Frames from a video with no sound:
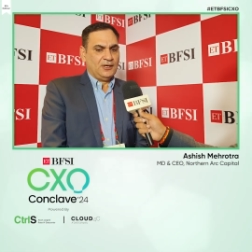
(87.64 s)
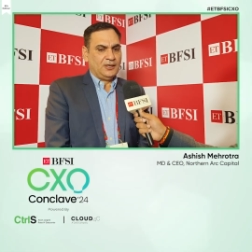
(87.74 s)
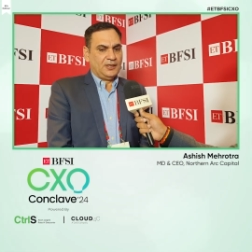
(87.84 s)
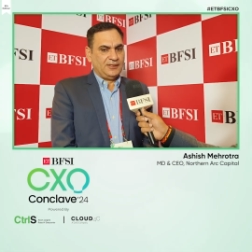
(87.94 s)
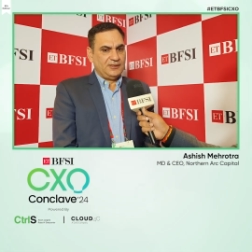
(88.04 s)

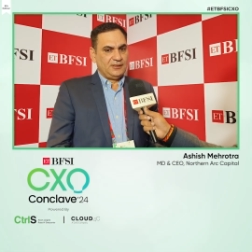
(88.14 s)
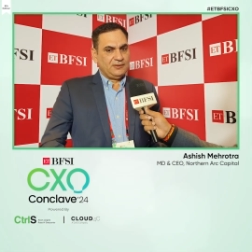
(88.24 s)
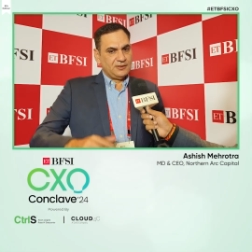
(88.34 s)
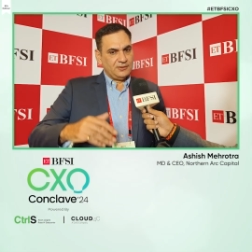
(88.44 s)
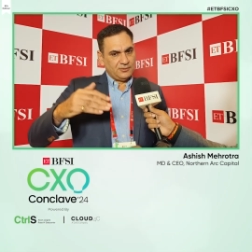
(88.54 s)
I
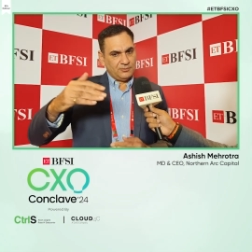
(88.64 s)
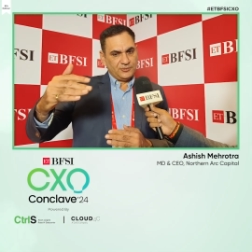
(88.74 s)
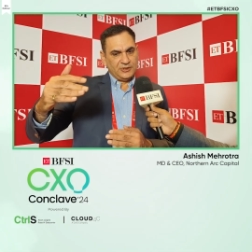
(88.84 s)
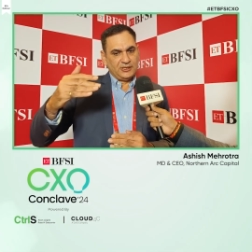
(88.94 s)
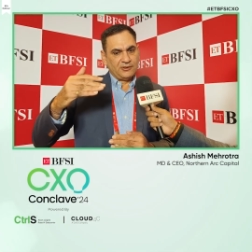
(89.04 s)
think
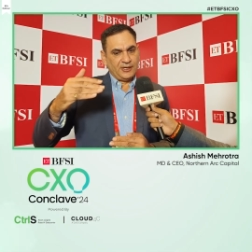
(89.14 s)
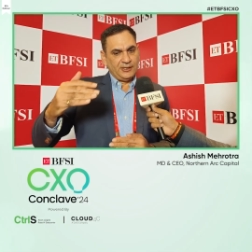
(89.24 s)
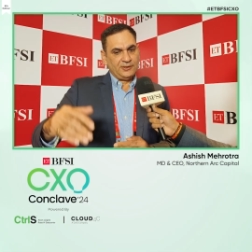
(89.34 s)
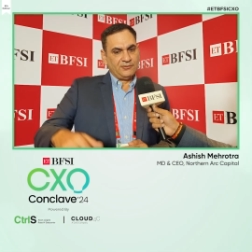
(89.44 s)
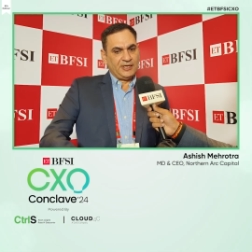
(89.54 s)
the
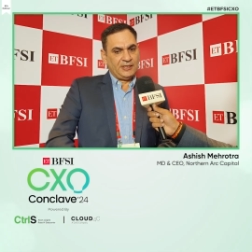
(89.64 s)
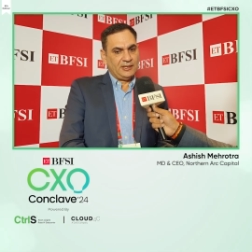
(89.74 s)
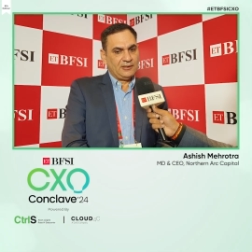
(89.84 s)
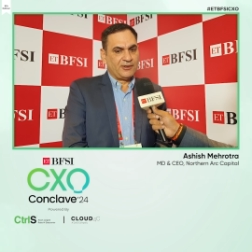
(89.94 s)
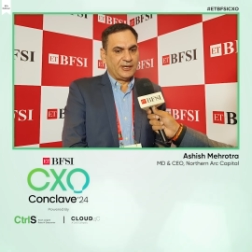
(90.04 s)
credit
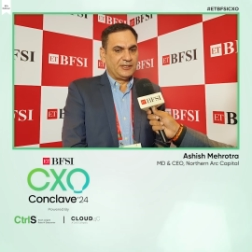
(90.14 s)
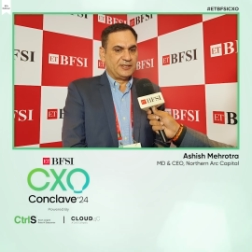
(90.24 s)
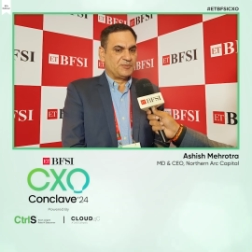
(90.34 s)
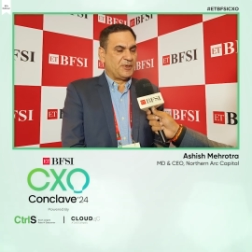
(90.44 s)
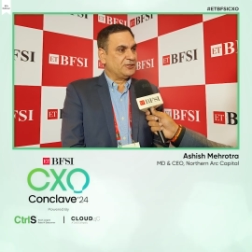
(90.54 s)
retail credit
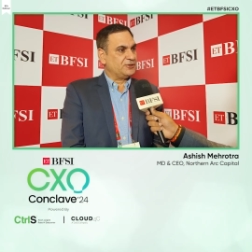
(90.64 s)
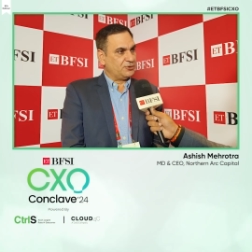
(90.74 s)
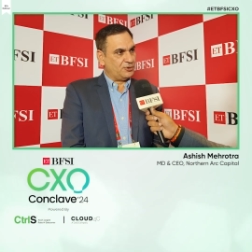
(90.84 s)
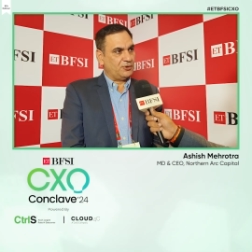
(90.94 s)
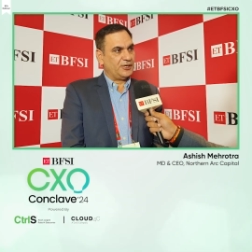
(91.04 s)
expected to
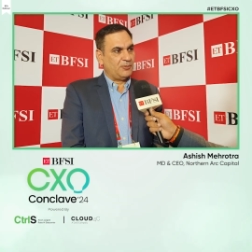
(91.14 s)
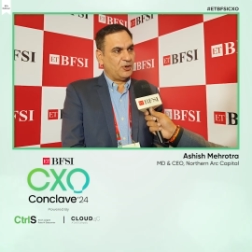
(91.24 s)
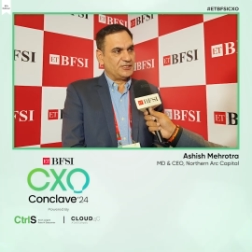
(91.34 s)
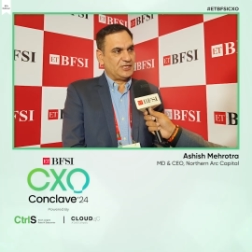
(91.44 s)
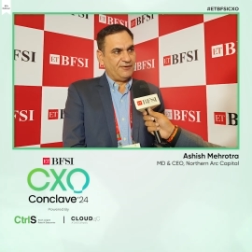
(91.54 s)
grow at
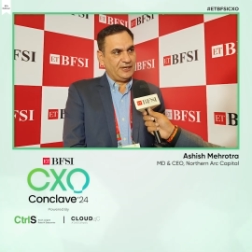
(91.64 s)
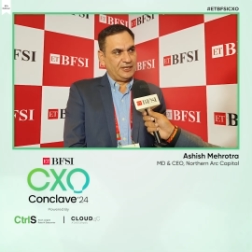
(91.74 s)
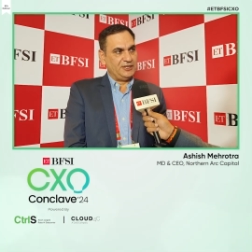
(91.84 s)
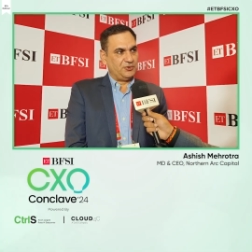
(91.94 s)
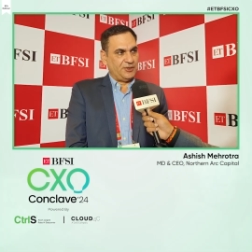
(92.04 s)
about
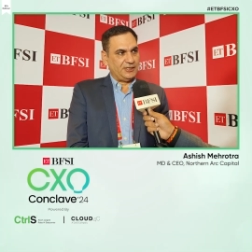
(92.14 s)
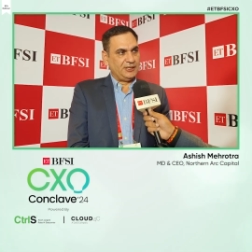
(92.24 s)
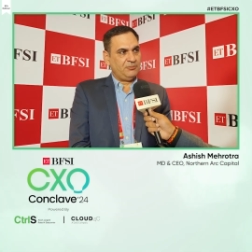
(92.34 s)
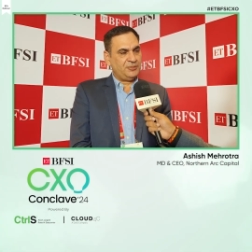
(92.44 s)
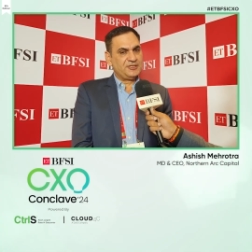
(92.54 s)
17 to
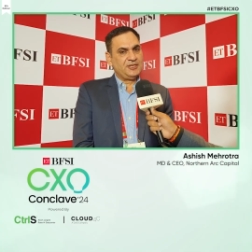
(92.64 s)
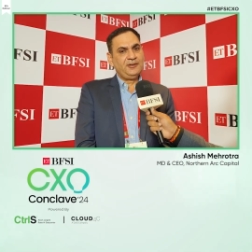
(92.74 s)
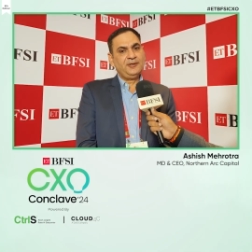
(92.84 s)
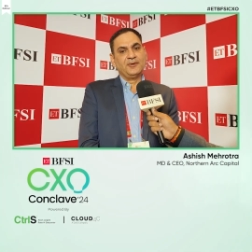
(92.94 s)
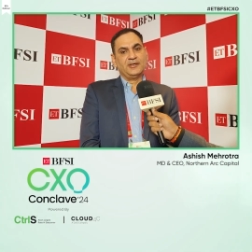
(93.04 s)
18
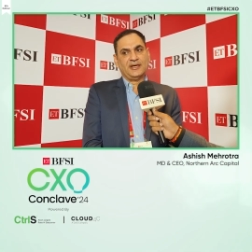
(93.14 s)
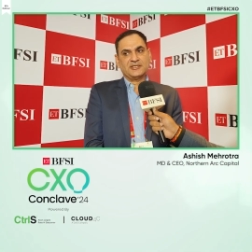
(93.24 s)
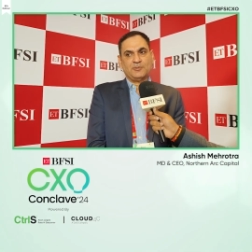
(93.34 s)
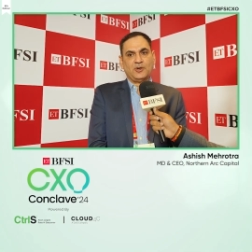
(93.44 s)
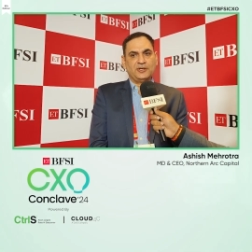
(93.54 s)
percent and
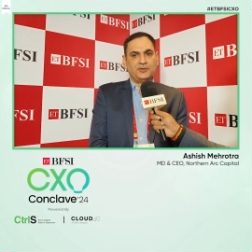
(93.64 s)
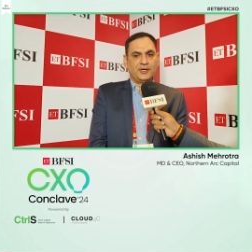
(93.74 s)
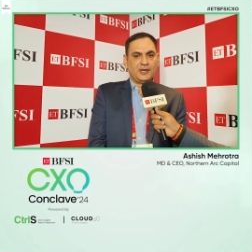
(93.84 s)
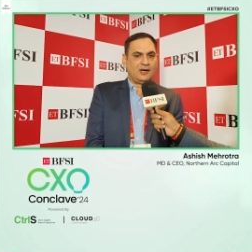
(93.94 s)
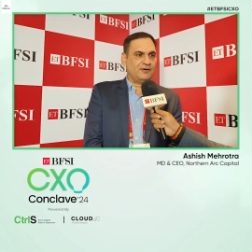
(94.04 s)
that's about two
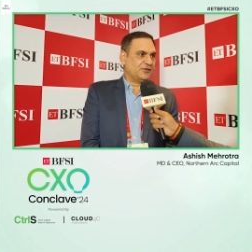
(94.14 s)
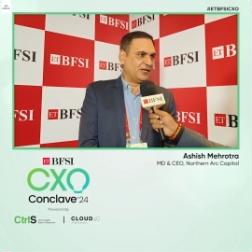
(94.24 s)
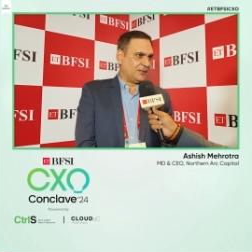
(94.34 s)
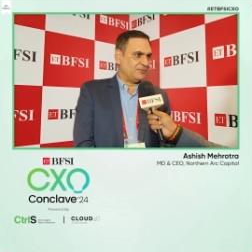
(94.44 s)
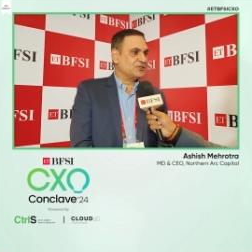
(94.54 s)
and a half
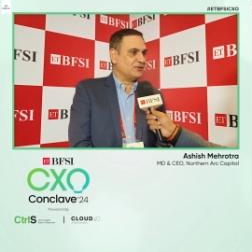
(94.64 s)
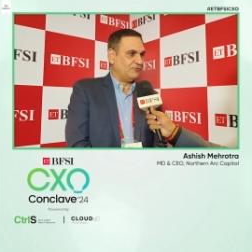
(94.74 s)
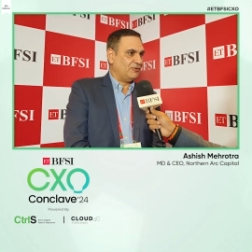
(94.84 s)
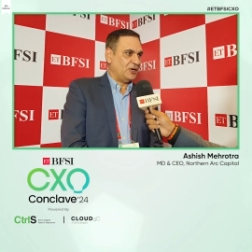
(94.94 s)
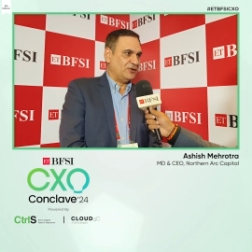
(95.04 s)
times
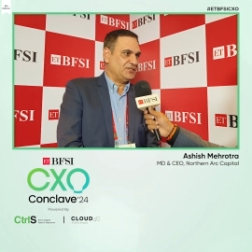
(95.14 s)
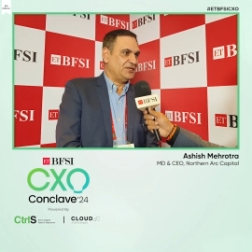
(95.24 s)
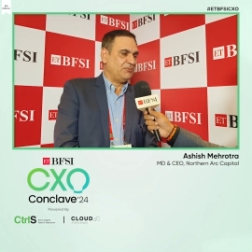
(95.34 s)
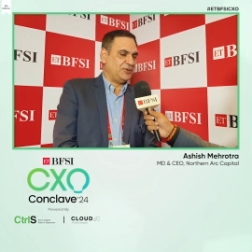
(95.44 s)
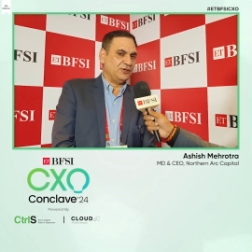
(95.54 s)
of about
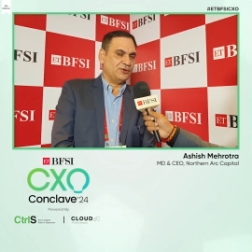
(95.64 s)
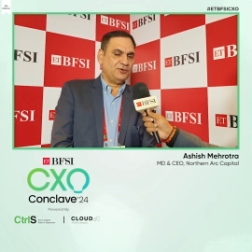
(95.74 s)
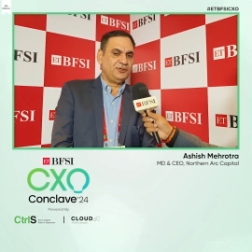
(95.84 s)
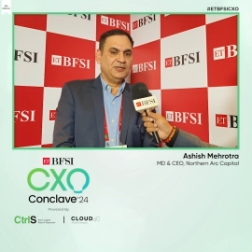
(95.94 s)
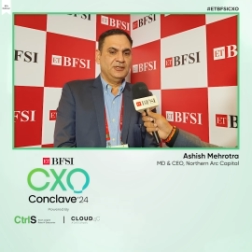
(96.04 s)
gdp
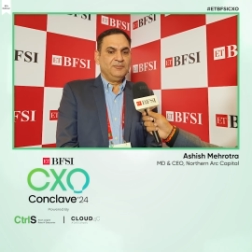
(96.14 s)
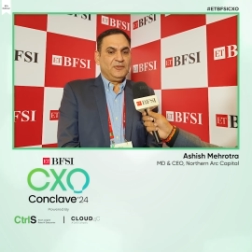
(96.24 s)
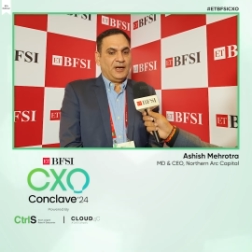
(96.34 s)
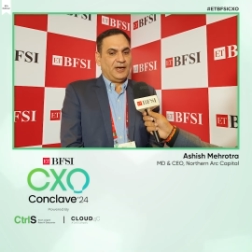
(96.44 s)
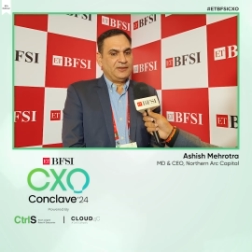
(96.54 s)
growth
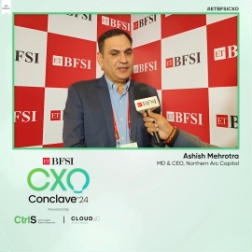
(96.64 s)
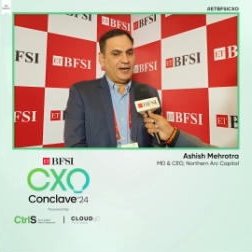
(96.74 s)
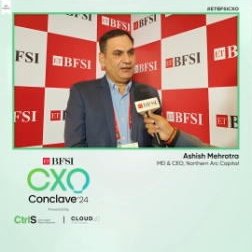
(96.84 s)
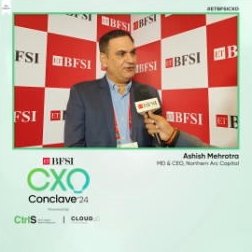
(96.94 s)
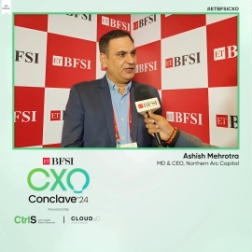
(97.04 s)
and
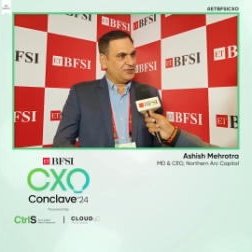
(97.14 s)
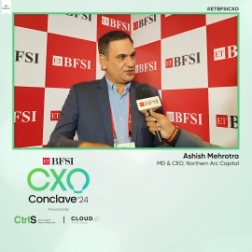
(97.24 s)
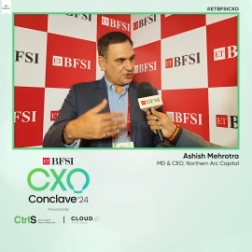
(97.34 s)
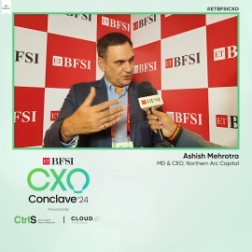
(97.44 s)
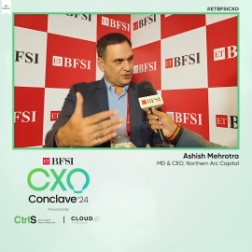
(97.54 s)
that will
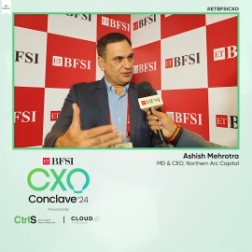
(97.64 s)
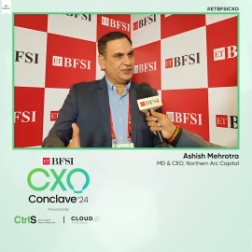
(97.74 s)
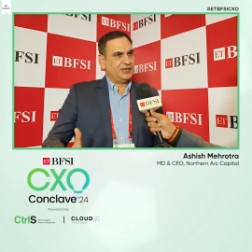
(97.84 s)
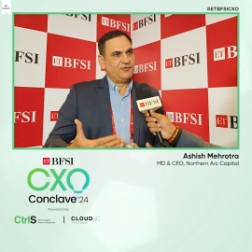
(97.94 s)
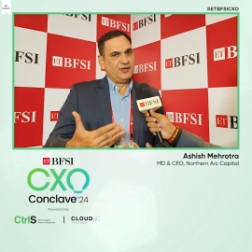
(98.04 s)
ensure
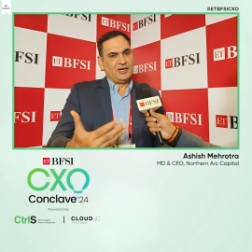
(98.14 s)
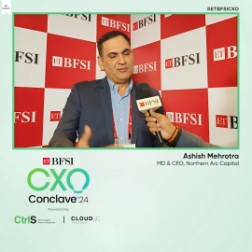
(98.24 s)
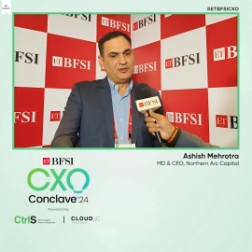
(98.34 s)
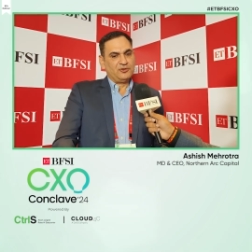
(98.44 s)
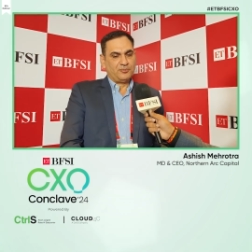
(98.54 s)
that we are
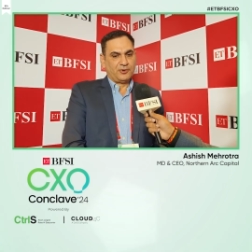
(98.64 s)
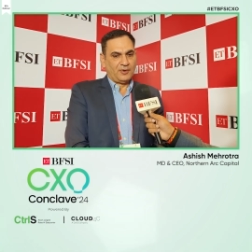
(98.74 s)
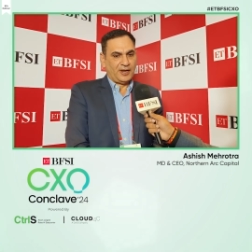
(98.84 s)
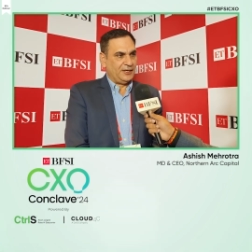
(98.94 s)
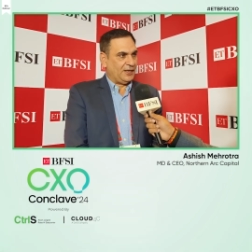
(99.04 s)
able to
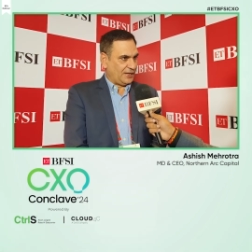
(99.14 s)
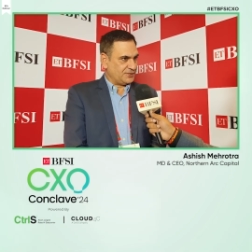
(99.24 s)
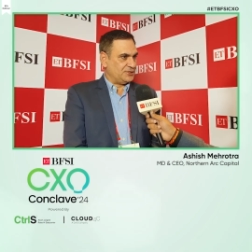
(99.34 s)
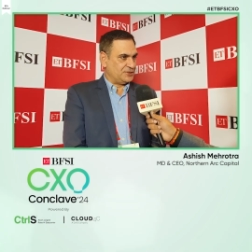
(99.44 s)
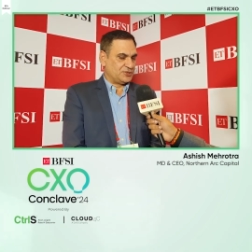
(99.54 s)
provide
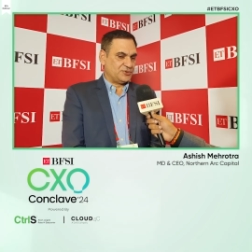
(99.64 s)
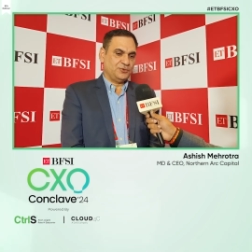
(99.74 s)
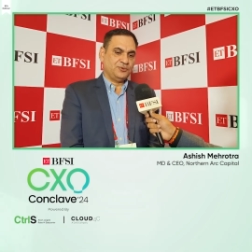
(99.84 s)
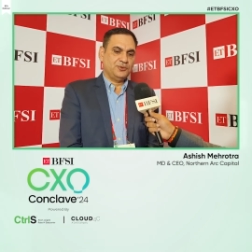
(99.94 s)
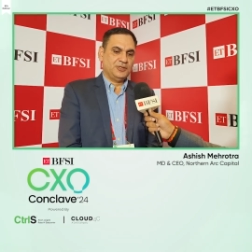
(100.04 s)
access
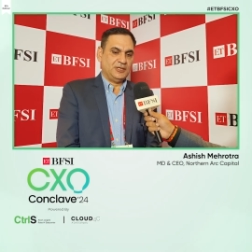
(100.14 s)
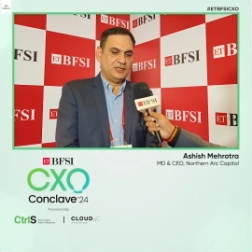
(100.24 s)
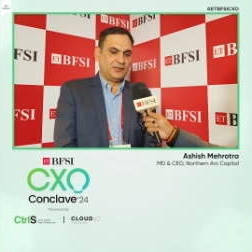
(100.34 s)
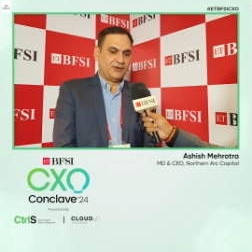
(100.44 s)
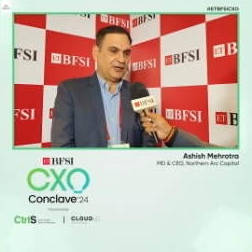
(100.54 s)
to
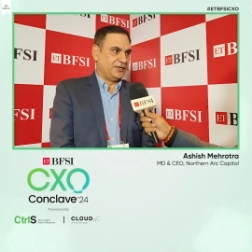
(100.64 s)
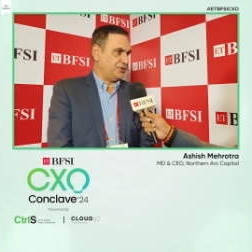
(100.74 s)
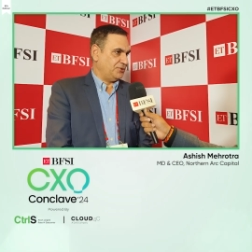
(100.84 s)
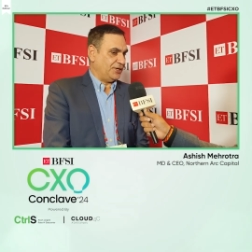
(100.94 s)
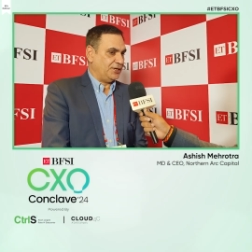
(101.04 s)
uh, credit
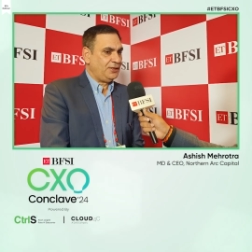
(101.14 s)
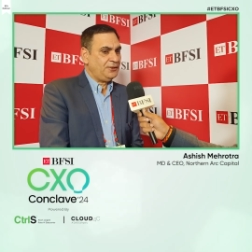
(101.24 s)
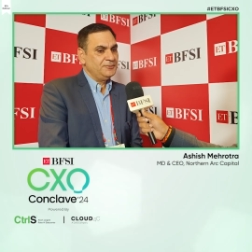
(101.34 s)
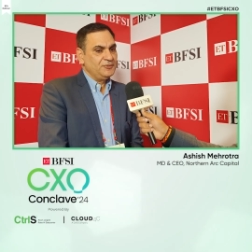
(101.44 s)
to india